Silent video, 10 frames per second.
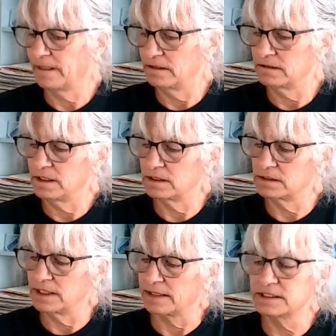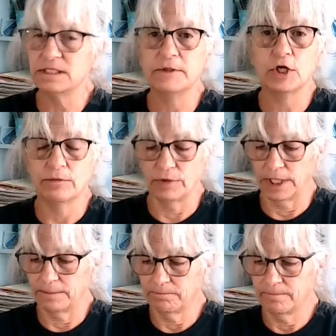I think it's, yeah, cinnamon ombre.
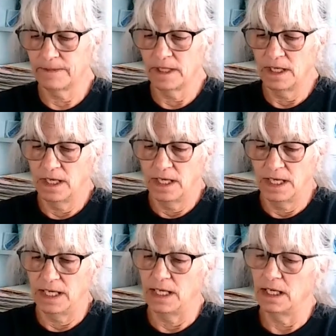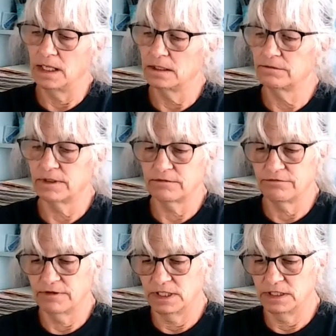And if I can
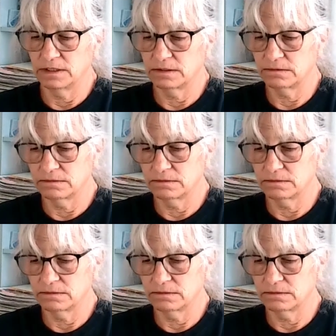find a